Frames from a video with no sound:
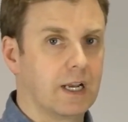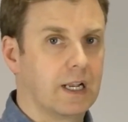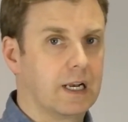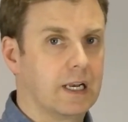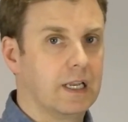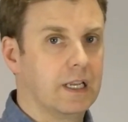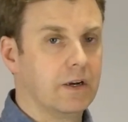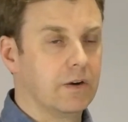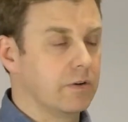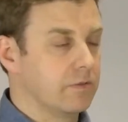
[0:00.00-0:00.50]

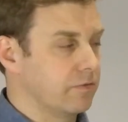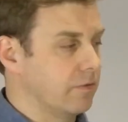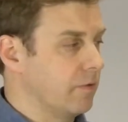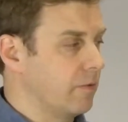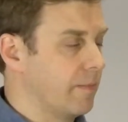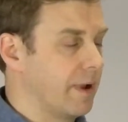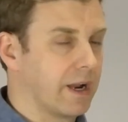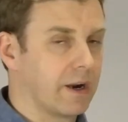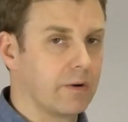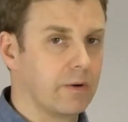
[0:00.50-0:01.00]
clearer
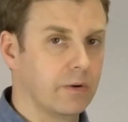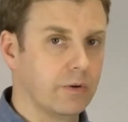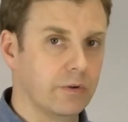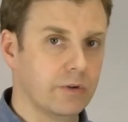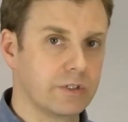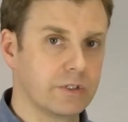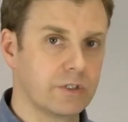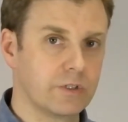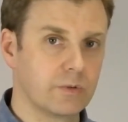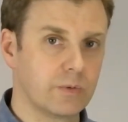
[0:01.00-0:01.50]
from the background
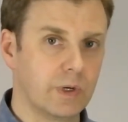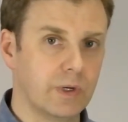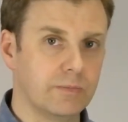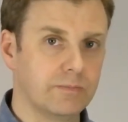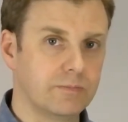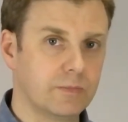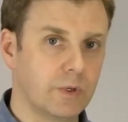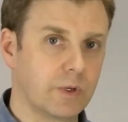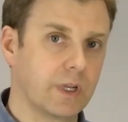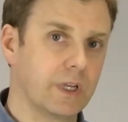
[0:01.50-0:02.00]
noise as
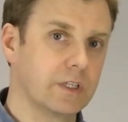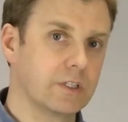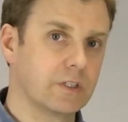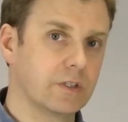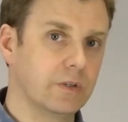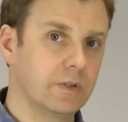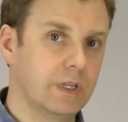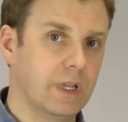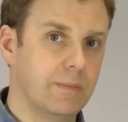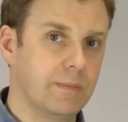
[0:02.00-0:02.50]
well. Okay,
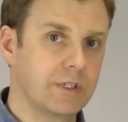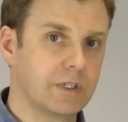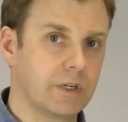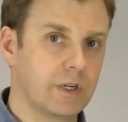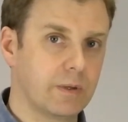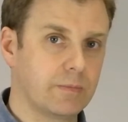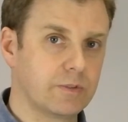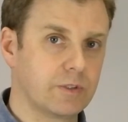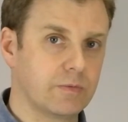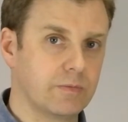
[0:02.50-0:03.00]
so let me
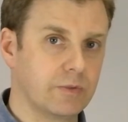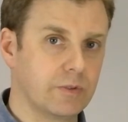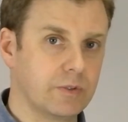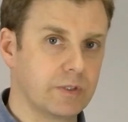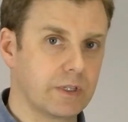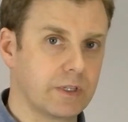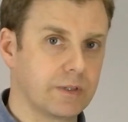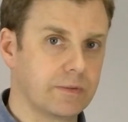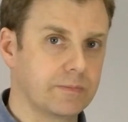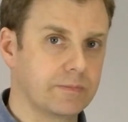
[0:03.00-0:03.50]
turn up some
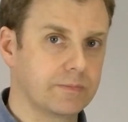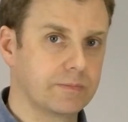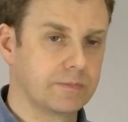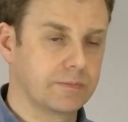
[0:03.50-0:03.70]
music.